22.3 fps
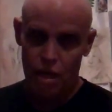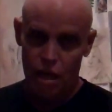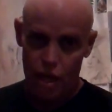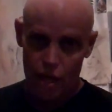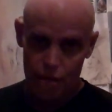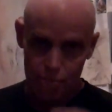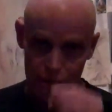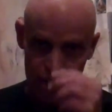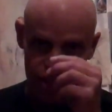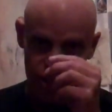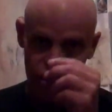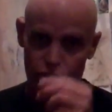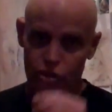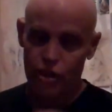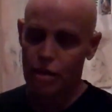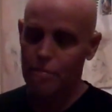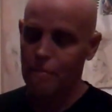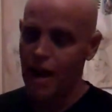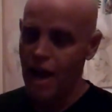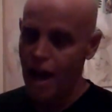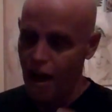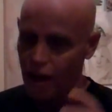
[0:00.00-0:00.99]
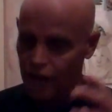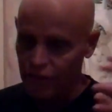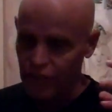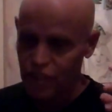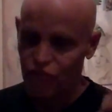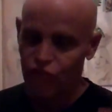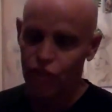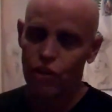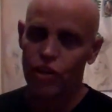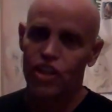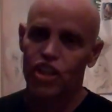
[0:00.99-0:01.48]
And me screaming out in
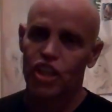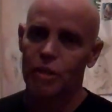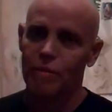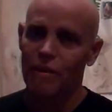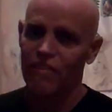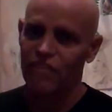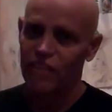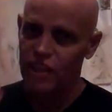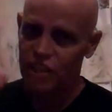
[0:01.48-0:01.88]
this Fukushima,